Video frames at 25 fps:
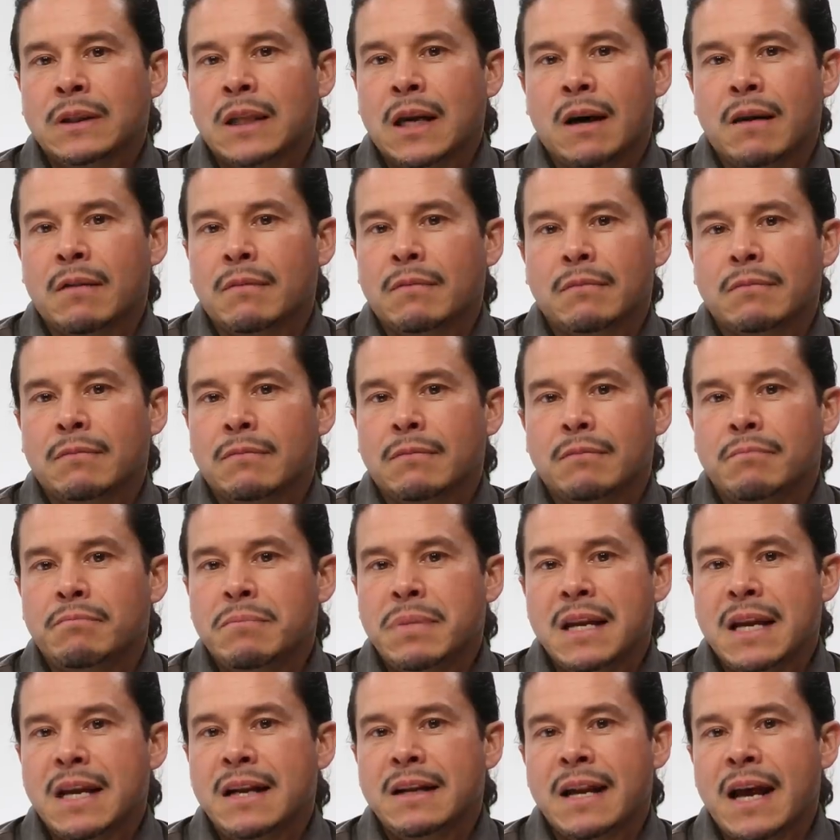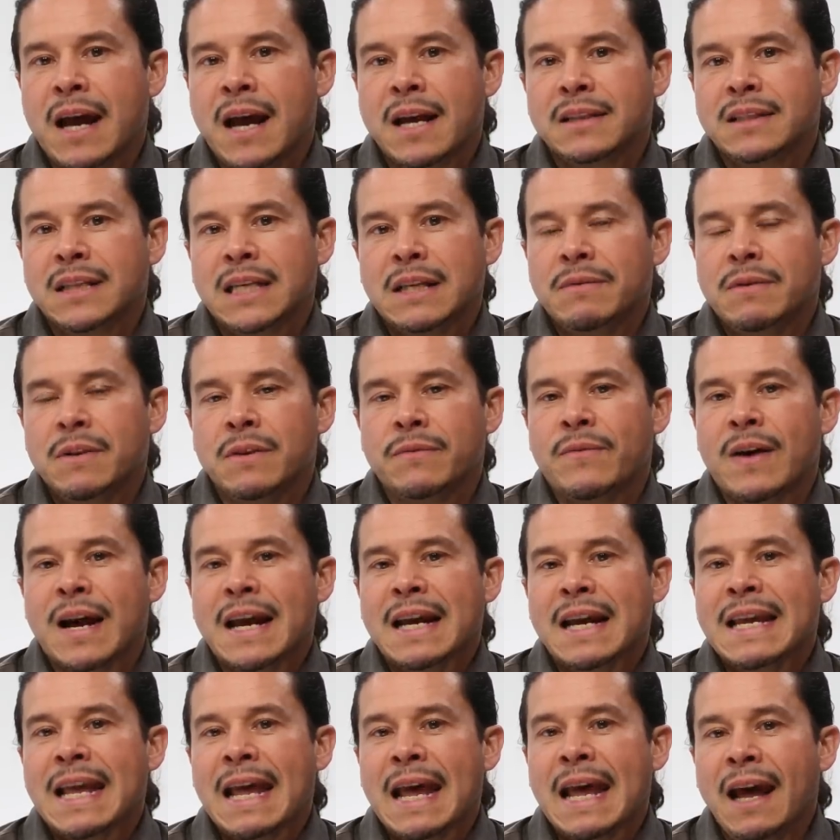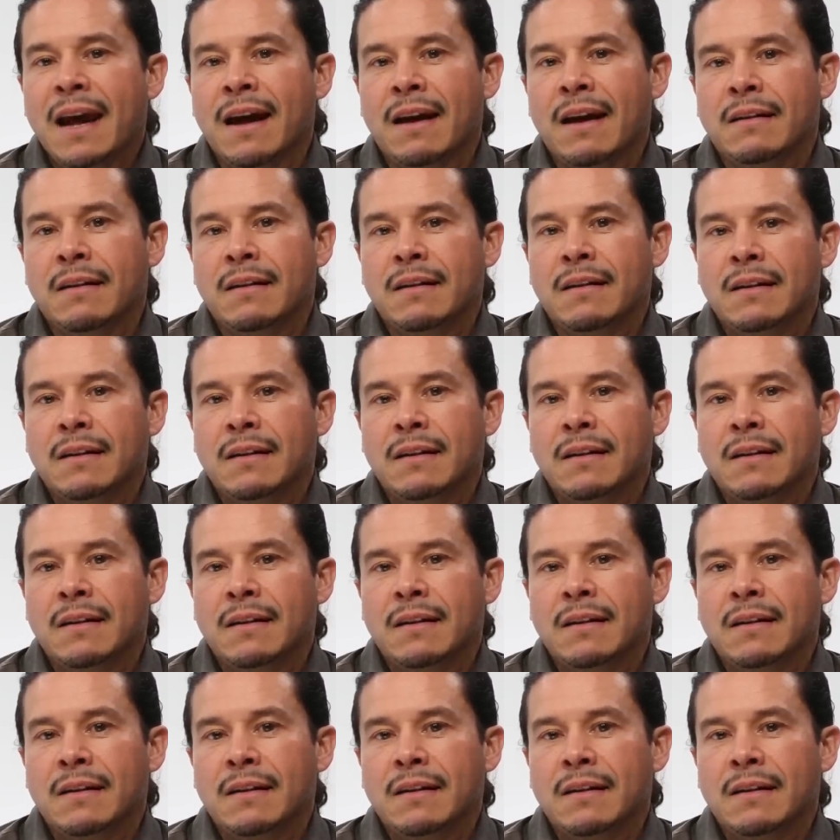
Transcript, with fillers: without being asked even if I can.